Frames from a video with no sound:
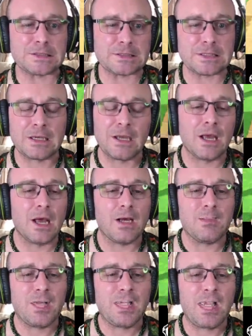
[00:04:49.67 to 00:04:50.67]

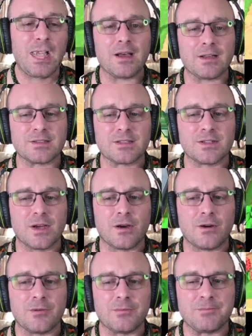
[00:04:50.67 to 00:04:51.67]
Uh, but yeah,
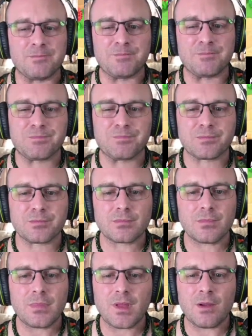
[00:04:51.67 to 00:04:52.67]
so
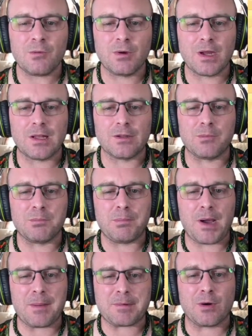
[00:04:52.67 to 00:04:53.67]
we got a little
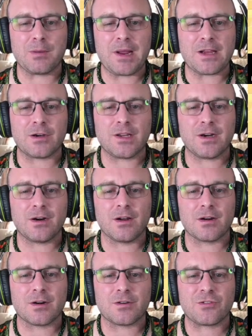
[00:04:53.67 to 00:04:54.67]
popcorn maker here
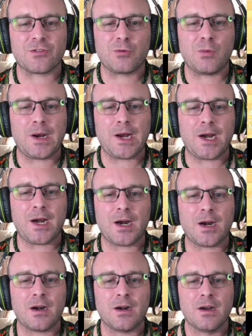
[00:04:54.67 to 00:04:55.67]
on our
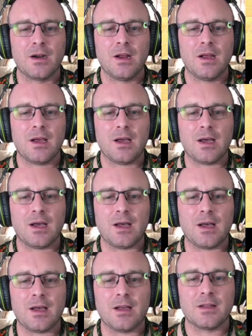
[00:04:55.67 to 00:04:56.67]
square.
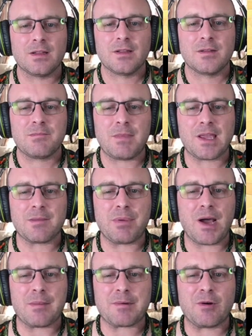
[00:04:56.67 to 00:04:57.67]
Uh, making
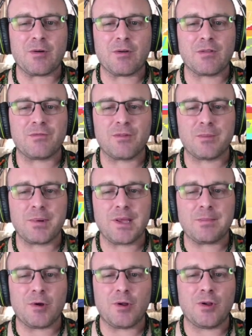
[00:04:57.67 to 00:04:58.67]
popcorn for
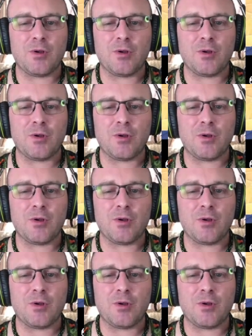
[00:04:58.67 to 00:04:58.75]
people.